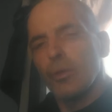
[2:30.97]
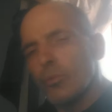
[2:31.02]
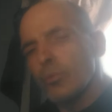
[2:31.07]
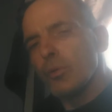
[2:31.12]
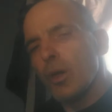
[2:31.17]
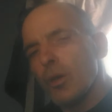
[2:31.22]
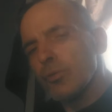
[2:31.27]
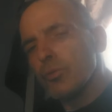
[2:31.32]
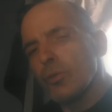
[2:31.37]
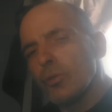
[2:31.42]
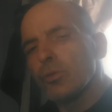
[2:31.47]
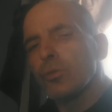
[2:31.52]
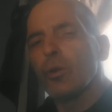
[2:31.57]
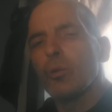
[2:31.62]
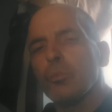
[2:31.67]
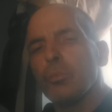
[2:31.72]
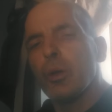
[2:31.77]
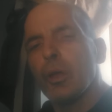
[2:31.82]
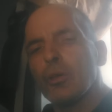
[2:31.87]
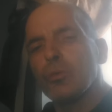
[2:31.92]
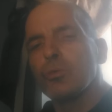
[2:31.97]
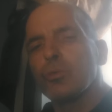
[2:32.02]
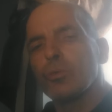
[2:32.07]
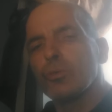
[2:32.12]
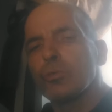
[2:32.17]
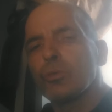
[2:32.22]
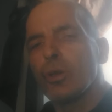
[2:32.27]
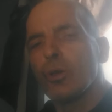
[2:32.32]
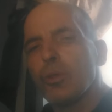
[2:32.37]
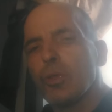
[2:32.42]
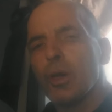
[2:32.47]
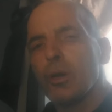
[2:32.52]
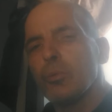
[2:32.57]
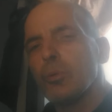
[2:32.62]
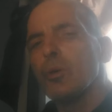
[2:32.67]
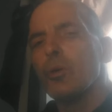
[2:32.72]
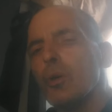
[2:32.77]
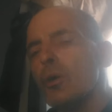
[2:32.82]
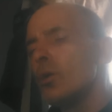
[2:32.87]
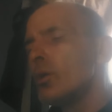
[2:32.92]
Whether or not petrol's gone up,
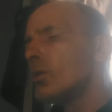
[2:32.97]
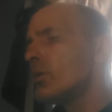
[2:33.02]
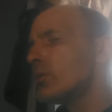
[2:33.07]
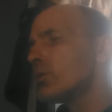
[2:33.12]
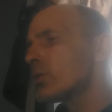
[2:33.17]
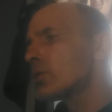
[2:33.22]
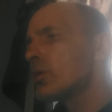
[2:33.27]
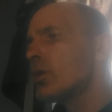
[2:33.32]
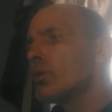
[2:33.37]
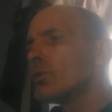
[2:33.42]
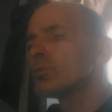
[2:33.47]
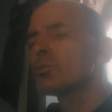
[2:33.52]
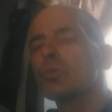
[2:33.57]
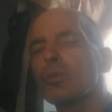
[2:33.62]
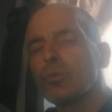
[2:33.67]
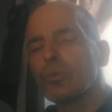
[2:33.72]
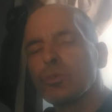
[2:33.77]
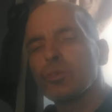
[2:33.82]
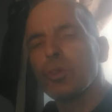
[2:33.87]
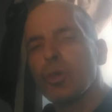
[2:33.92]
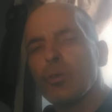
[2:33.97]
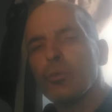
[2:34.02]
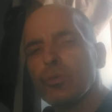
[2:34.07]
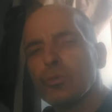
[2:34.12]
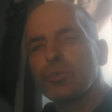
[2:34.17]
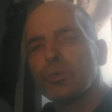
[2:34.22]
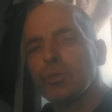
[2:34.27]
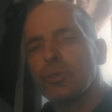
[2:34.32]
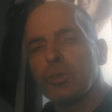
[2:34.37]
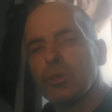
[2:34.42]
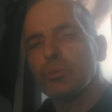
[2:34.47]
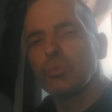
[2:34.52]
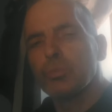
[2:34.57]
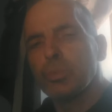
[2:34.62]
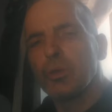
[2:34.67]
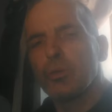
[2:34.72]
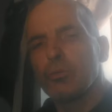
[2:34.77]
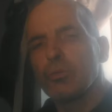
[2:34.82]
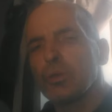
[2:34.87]
or the cost of servicing his big